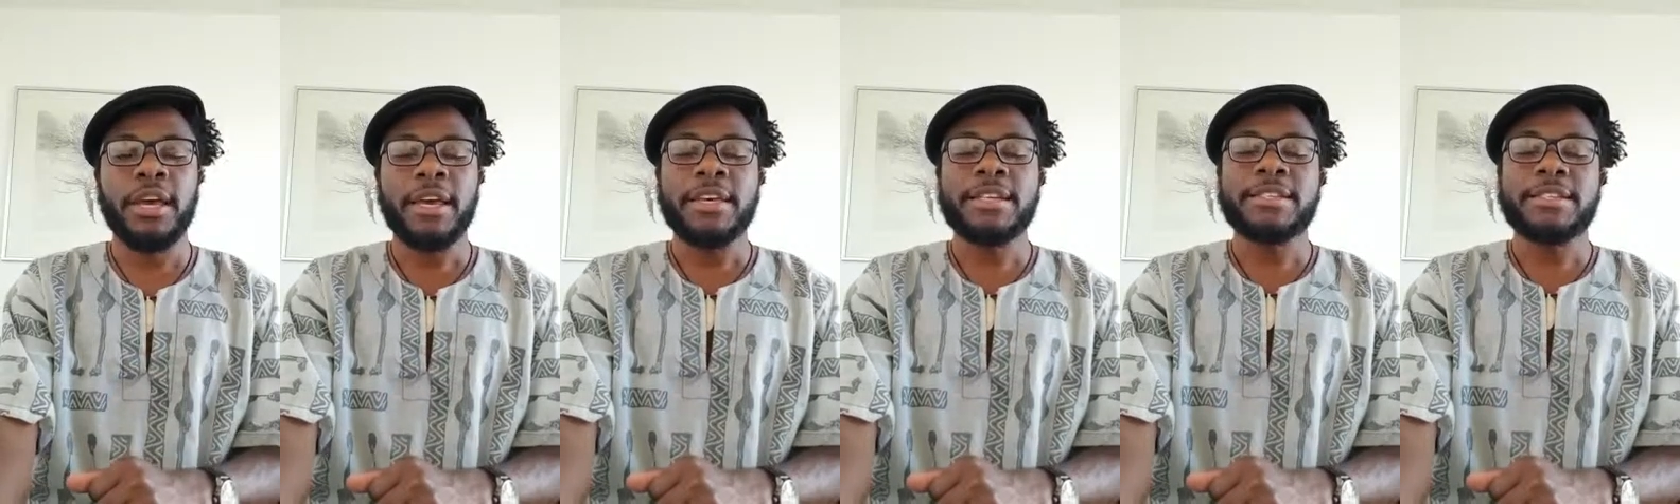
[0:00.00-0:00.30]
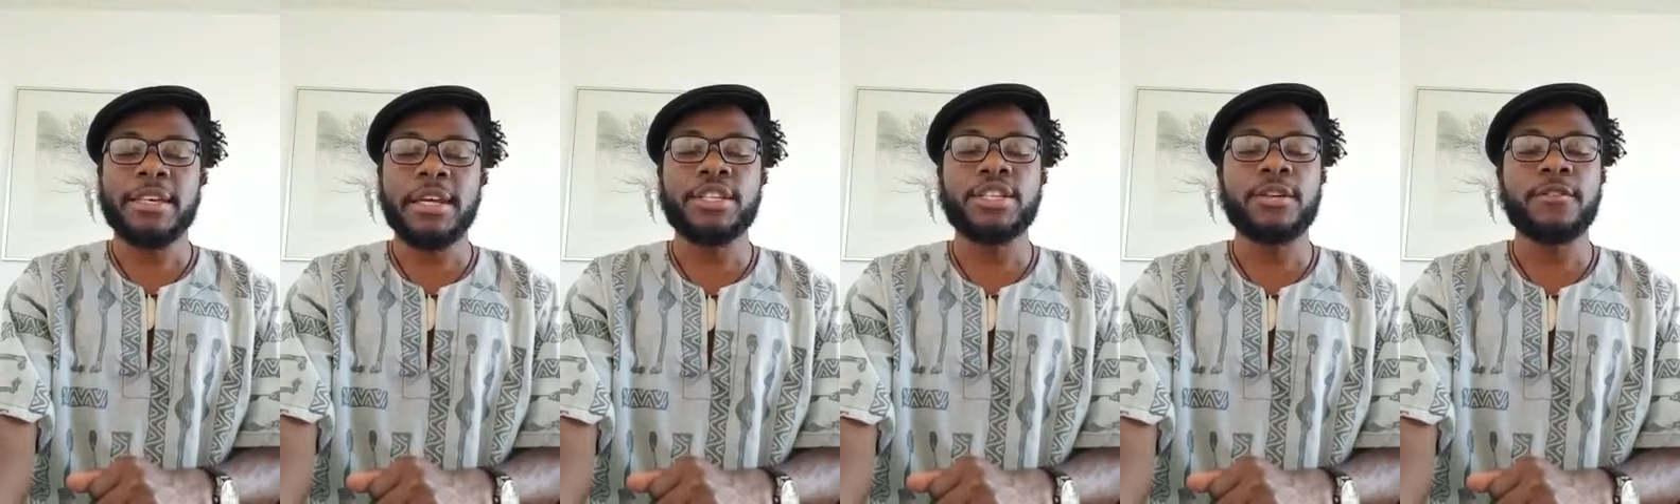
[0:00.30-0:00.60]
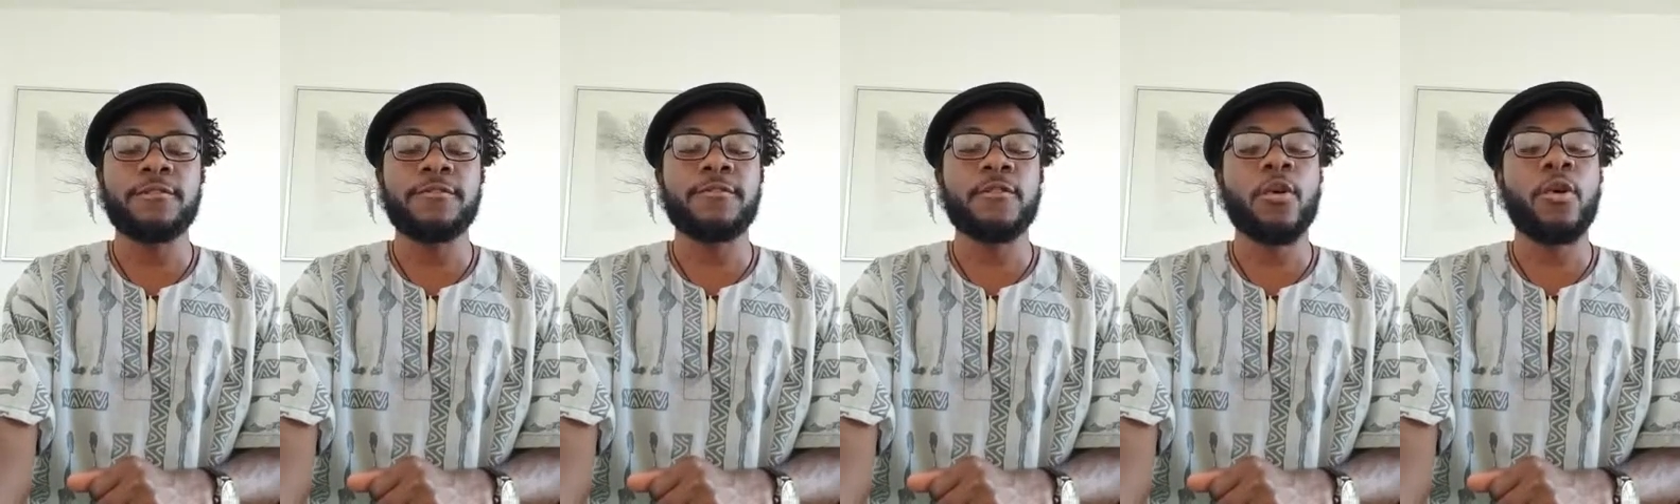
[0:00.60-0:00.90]
Section
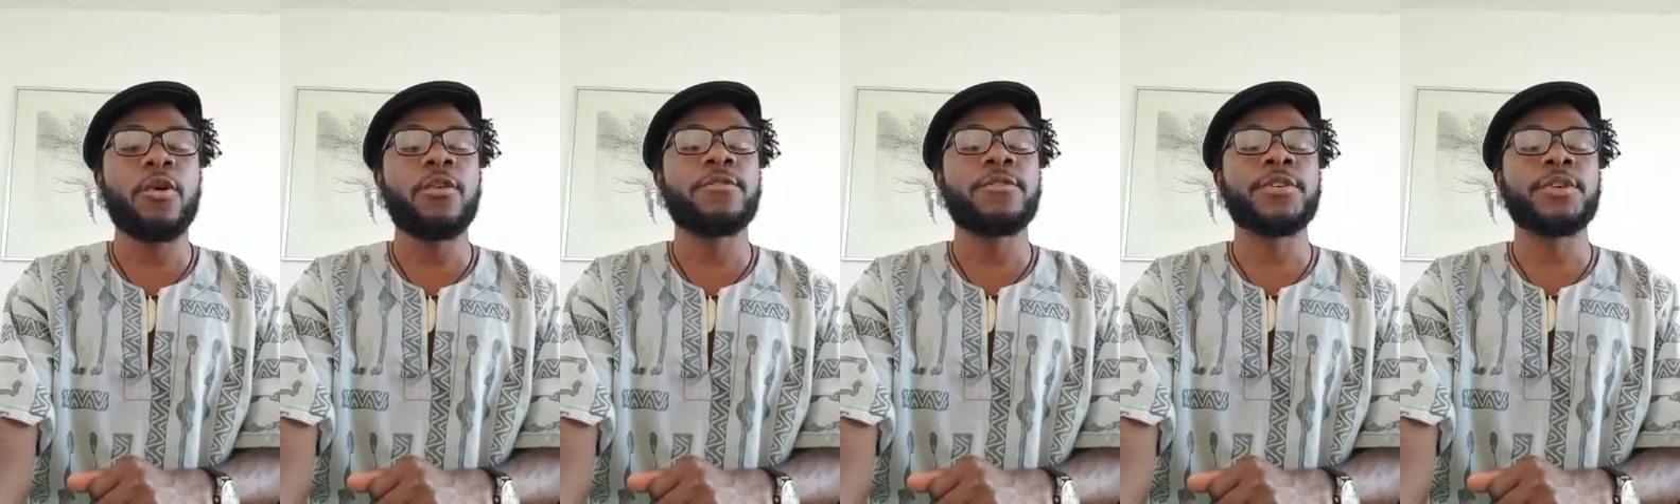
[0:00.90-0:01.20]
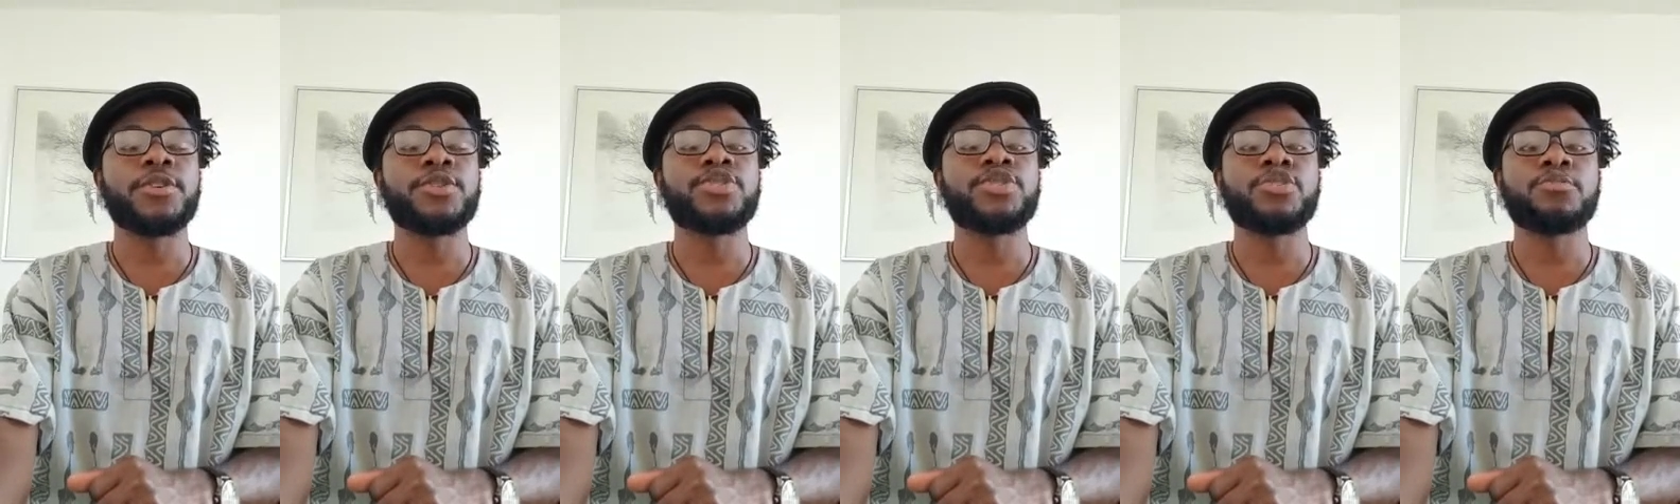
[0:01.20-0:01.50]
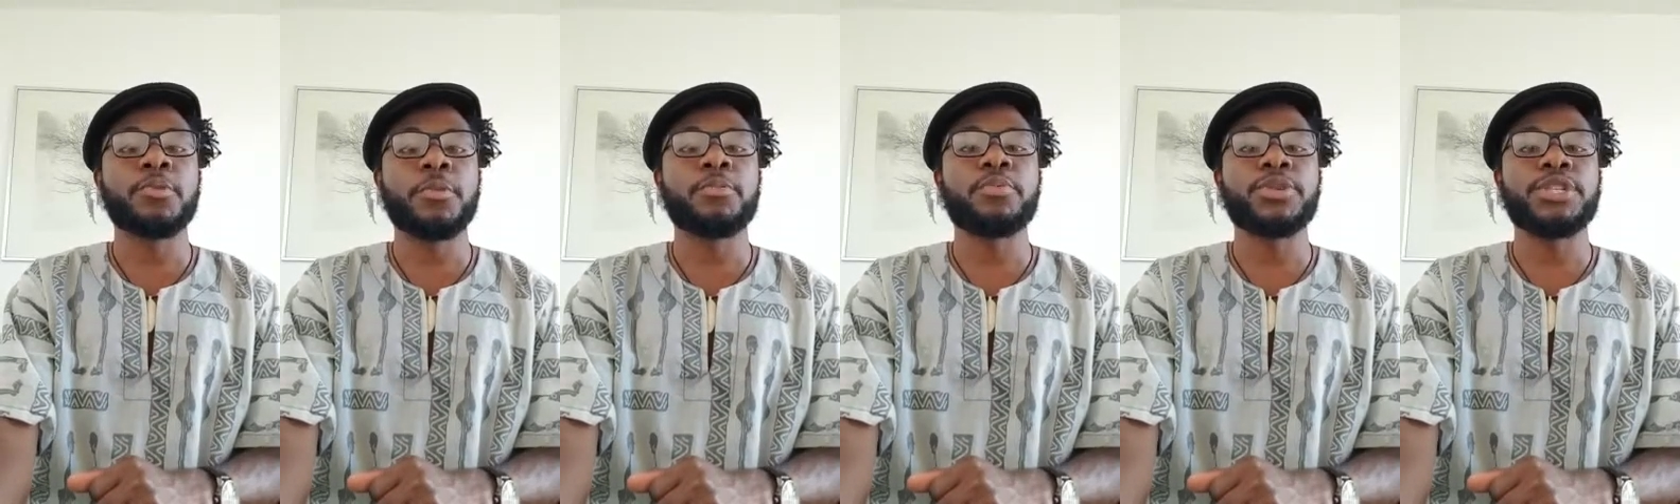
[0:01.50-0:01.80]
4 of the
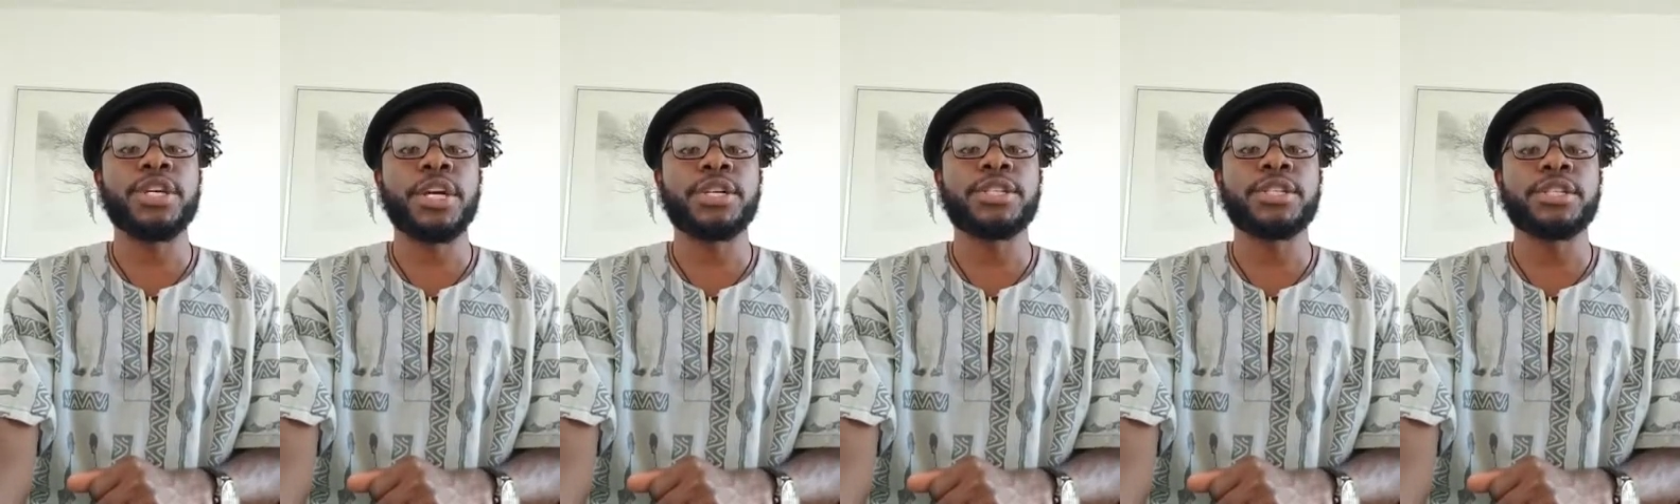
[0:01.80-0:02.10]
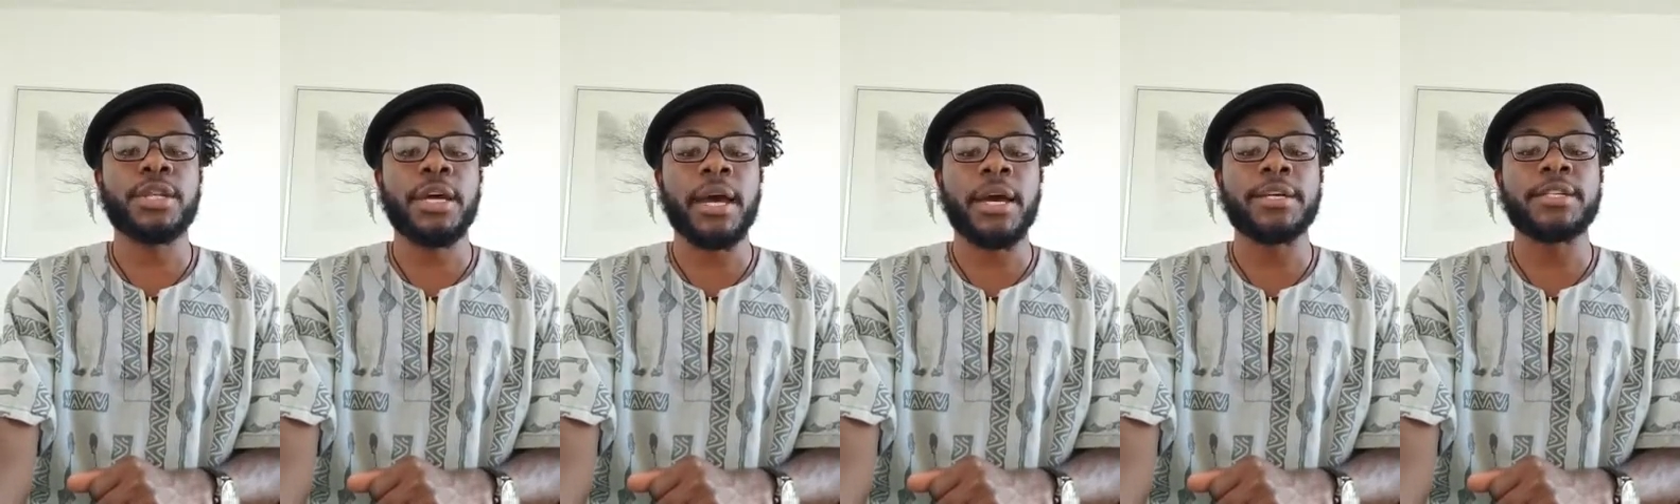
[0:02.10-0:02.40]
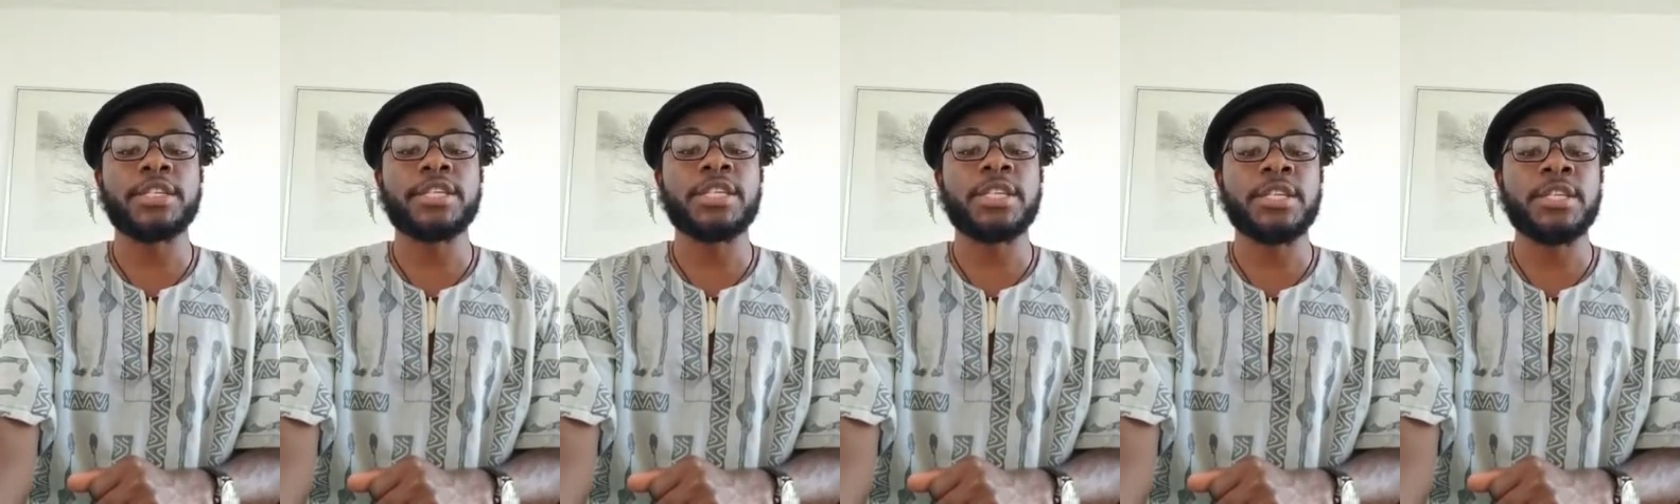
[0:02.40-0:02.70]
Consumer Protection
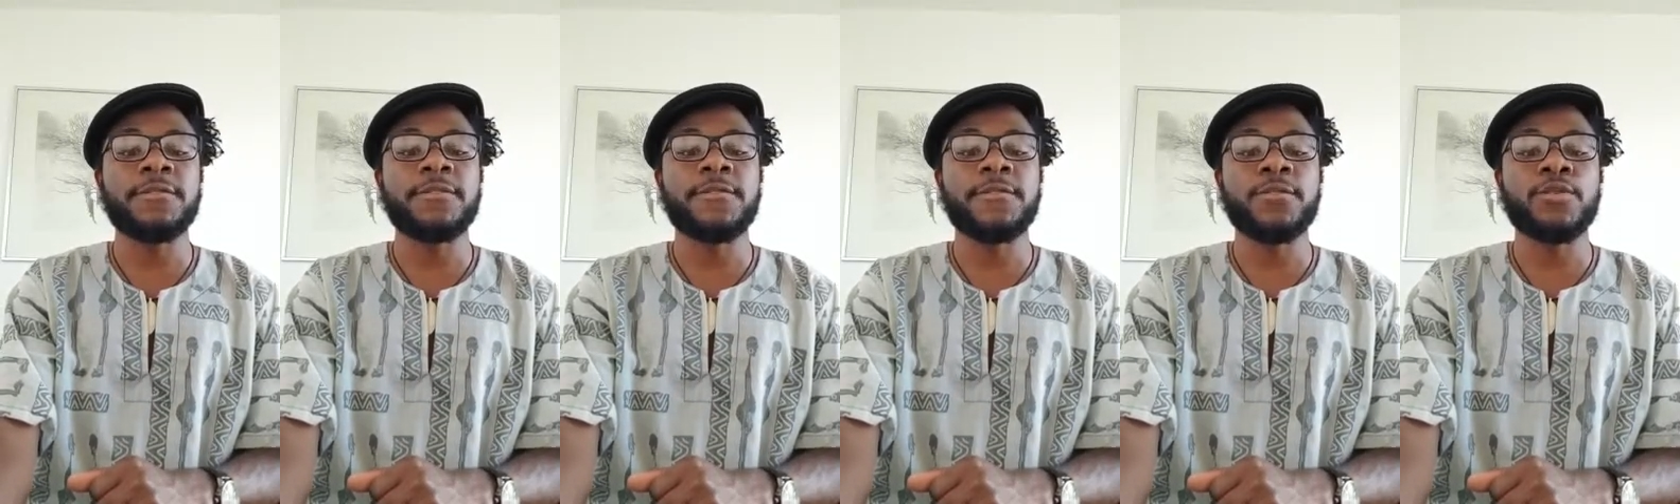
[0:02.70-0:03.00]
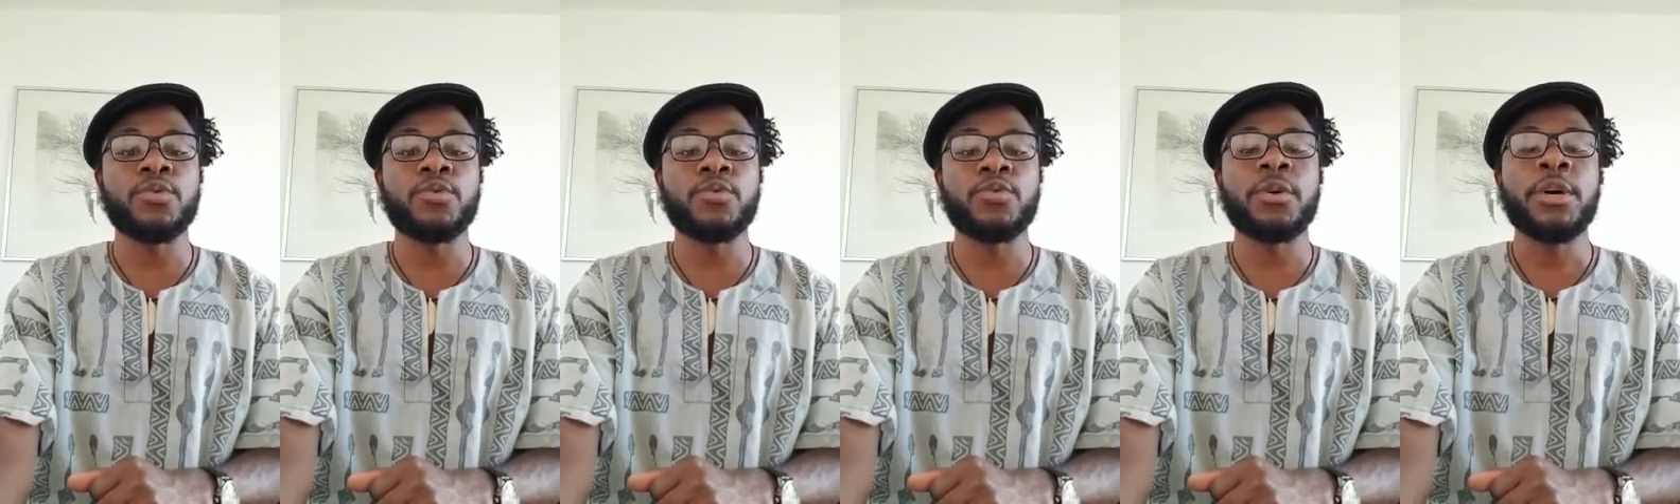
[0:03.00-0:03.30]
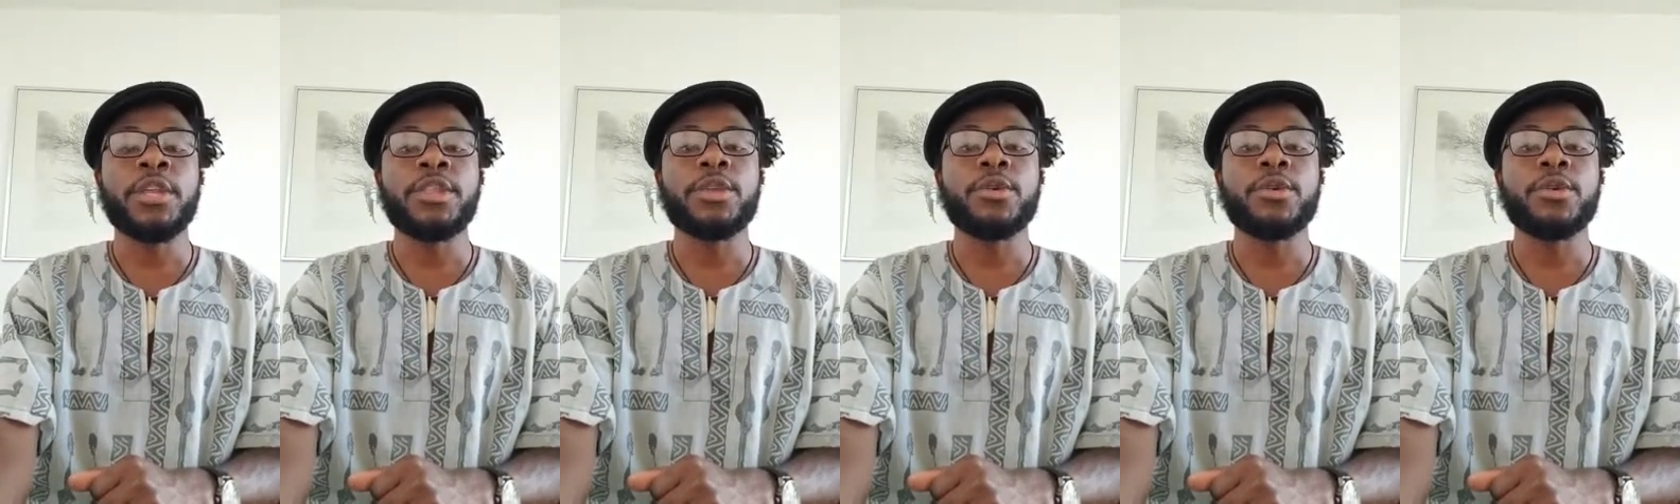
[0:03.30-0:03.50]
Act gives you